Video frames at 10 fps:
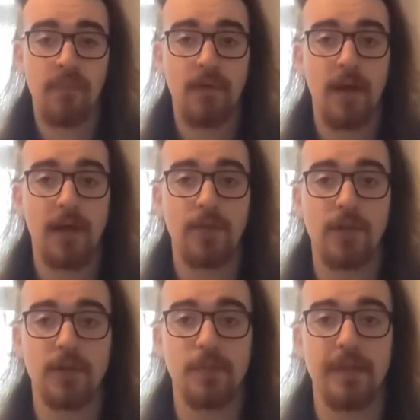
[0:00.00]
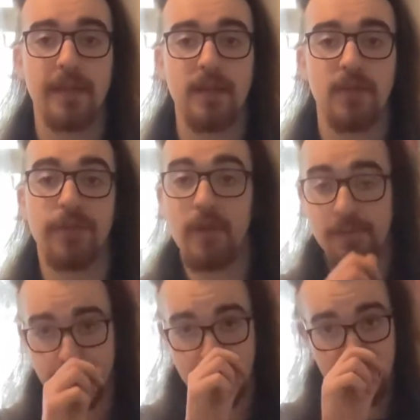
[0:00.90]
Alright, so I was playing that a little
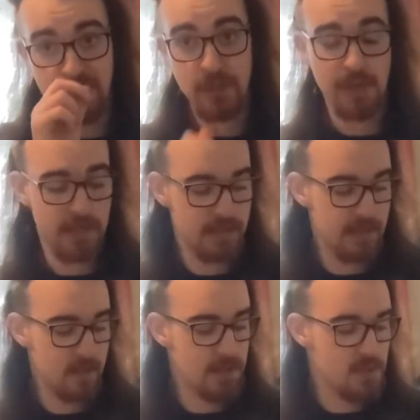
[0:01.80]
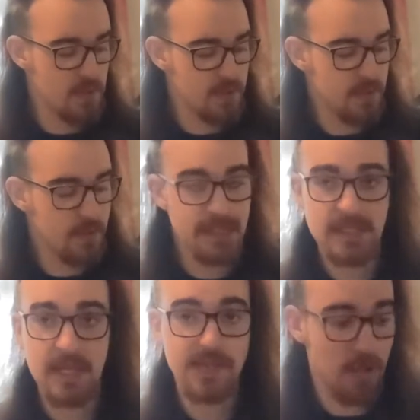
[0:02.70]
slow, just so you kind of see what I was doing. So it
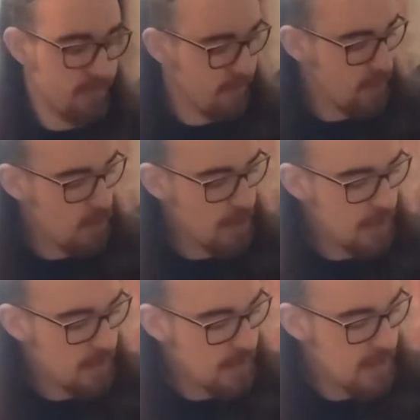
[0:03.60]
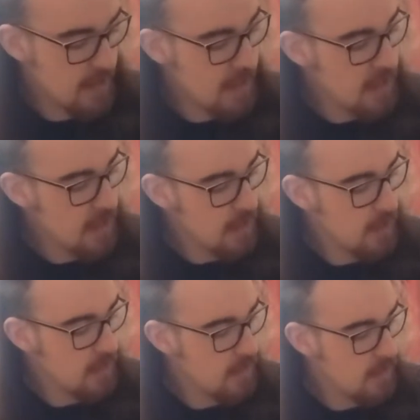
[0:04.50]
starts off on the
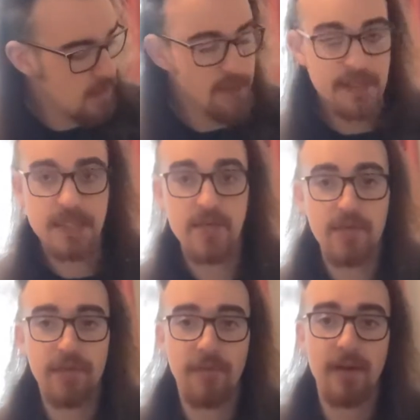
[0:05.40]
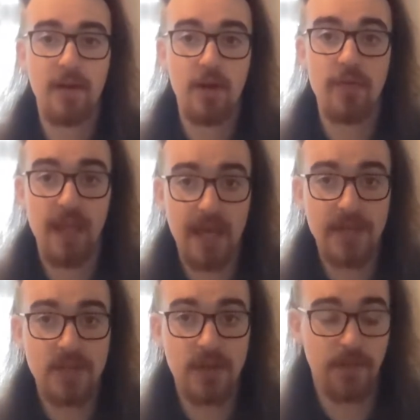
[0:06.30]
7th fret of the A
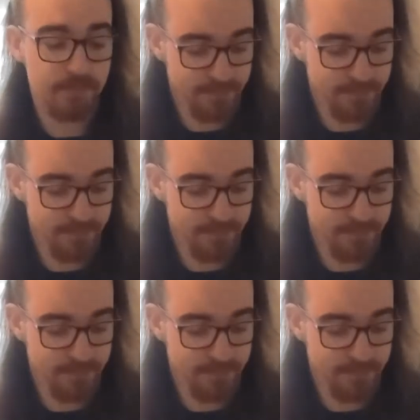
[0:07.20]
string.